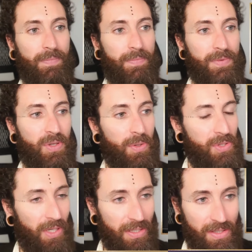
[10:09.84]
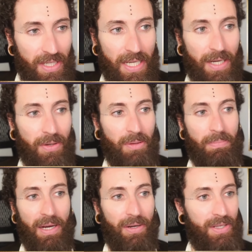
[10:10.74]
So as you can see here, the
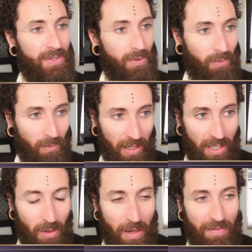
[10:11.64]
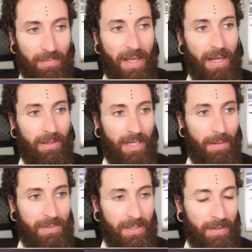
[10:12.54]
bear is running away from the
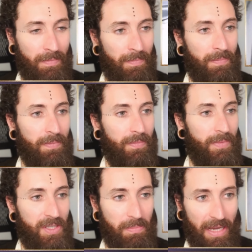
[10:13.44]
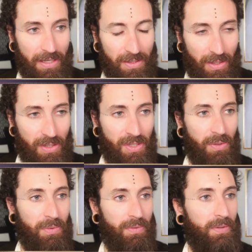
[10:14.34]
helicopter. This man is going to
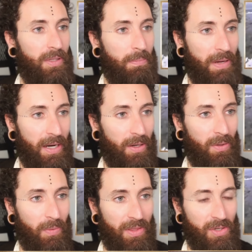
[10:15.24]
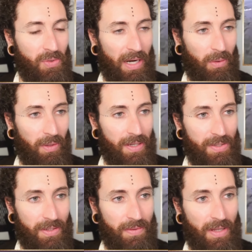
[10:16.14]
shoot the bear with the
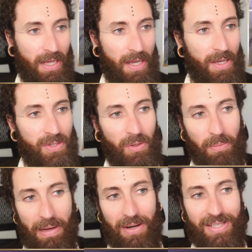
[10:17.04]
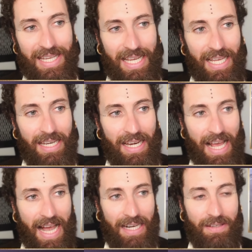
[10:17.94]
tranquilizer. So the bear's in an
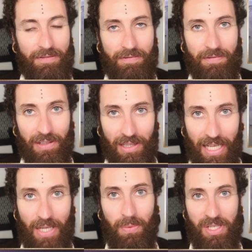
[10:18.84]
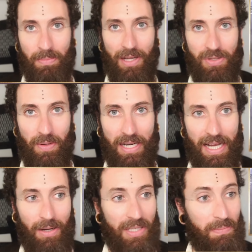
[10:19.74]
active flight response right
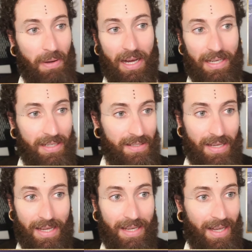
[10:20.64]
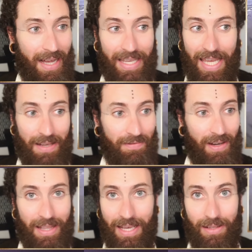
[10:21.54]
now. Its body is saying, I can't
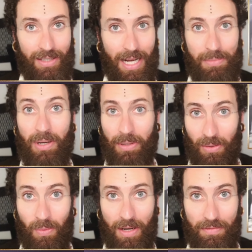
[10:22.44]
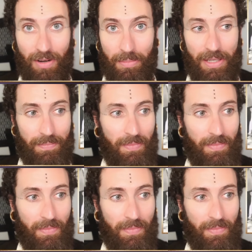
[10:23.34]
fight the helicopter, I'm going to run from it.